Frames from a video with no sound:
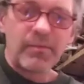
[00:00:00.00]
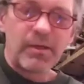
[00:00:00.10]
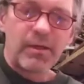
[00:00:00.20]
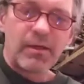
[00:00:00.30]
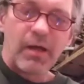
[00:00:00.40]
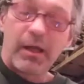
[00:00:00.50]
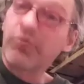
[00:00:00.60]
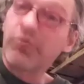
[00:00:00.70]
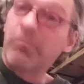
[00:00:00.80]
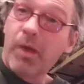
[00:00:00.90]
Uh,
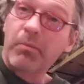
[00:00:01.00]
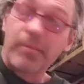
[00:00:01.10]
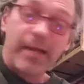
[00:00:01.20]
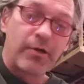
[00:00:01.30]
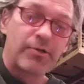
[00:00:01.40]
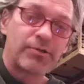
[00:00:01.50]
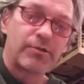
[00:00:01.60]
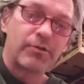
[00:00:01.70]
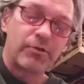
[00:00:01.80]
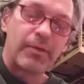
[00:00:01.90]
do, marble makers
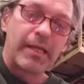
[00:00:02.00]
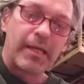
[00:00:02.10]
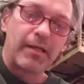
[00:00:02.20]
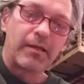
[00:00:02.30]
doing it.